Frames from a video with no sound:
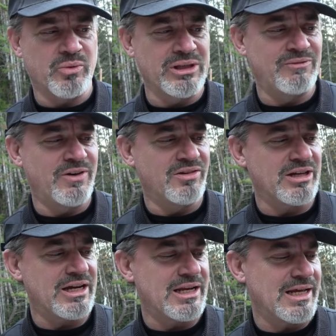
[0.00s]
It really feels
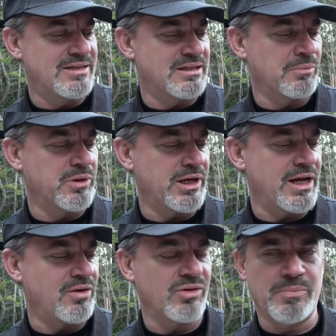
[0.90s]
like it needs something
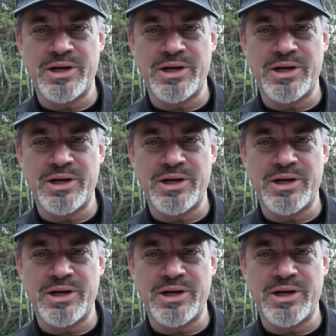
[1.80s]
else.